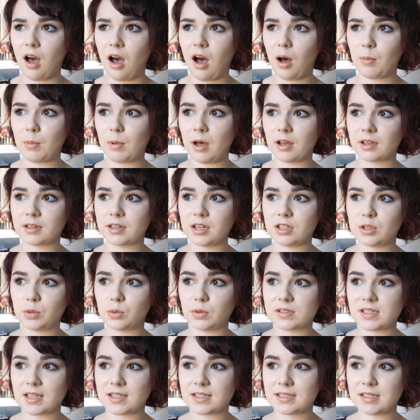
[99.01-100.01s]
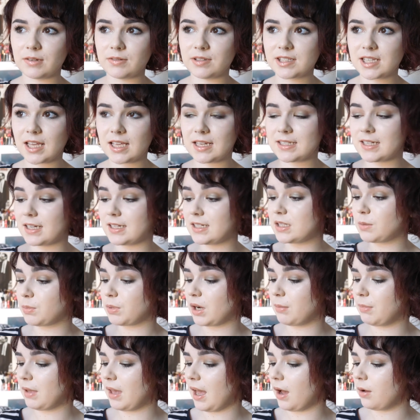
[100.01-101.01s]
are marketed towards sensitive skin tend to
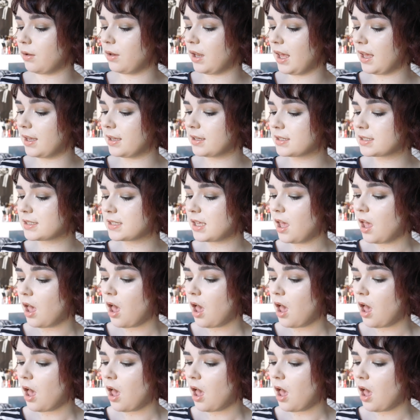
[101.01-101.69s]
break me out less.